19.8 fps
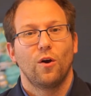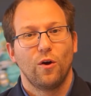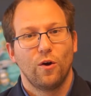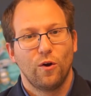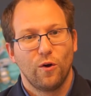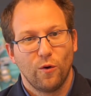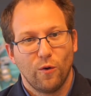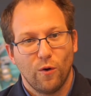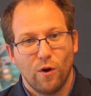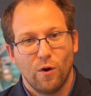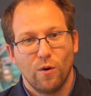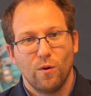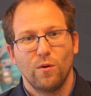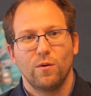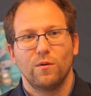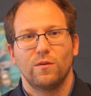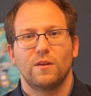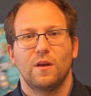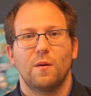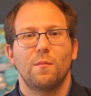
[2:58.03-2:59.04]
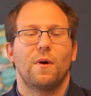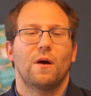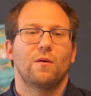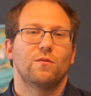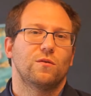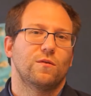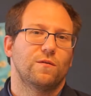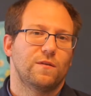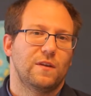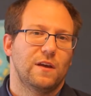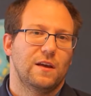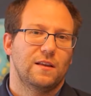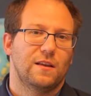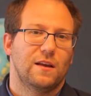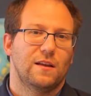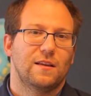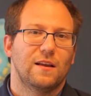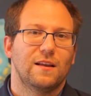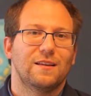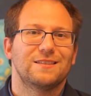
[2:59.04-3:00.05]
grow the amount of
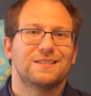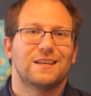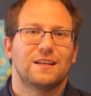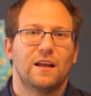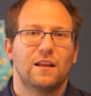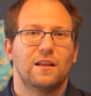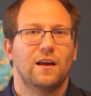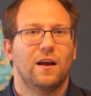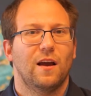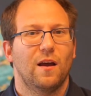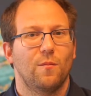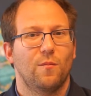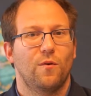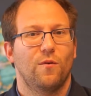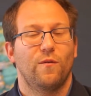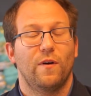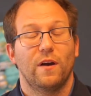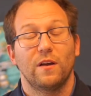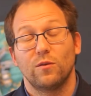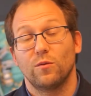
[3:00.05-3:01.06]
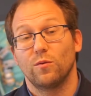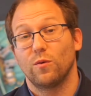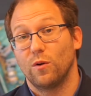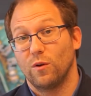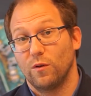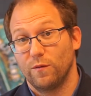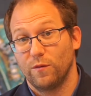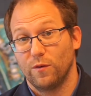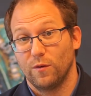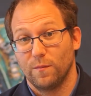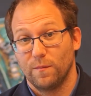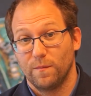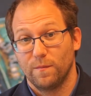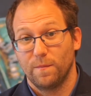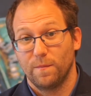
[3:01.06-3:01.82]
data that Xeneta can provide to all of you.